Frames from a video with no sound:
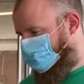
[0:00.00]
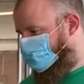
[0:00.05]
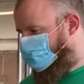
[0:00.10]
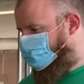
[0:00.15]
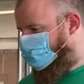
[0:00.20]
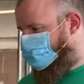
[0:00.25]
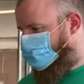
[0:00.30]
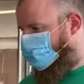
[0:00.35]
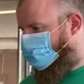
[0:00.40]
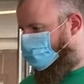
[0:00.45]
this will
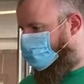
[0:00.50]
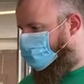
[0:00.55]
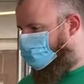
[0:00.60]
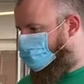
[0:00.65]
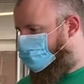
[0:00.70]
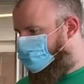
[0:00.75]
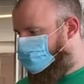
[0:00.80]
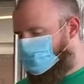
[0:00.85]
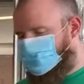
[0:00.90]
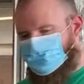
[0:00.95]
show right up
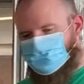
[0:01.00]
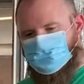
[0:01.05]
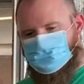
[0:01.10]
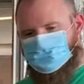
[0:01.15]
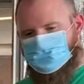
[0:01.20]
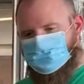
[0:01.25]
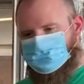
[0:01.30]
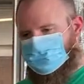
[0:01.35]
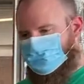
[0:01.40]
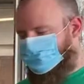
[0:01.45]
at your door
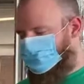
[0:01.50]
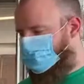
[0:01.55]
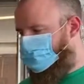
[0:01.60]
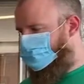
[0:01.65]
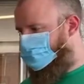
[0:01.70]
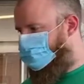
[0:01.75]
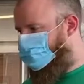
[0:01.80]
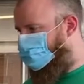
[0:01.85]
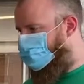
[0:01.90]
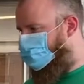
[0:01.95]
instead of having a
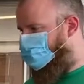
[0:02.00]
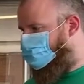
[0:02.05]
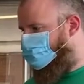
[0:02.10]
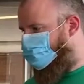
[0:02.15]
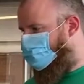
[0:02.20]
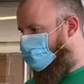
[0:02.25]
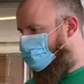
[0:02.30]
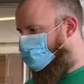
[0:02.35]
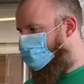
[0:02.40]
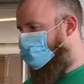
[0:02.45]
semi
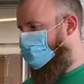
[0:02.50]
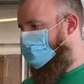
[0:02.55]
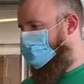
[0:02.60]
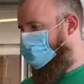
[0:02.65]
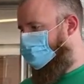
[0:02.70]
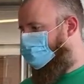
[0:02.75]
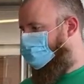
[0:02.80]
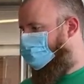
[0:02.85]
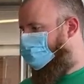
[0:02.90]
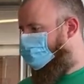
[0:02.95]
truck
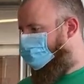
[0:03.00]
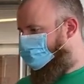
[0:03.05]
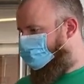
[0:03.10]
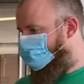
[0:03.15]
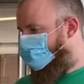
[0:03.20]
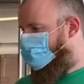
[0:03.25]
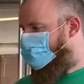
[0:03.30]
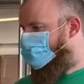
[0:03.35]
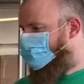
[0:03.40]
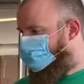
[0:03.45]
uh, and
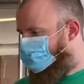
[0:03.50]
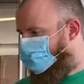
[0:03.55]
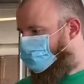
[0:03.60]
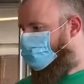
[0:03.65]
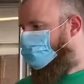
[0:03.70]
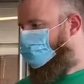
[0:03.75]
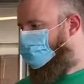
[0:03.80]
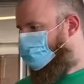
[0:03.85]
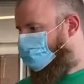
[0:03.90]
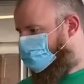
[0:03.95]
very
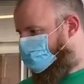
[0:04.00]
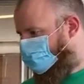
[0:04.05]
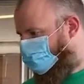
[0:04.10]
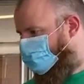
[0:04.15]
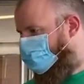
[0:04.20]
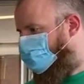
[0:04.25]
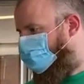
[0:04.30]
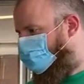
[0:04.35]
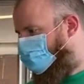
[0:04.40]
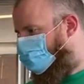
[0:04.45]
affordable as
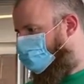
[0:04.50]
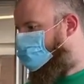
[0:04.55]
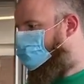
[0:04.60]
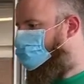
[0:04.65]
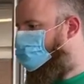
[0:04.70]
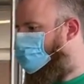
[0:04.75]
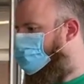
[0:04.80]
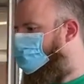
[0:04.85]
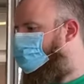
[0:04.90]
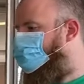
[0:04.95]
well, right? So what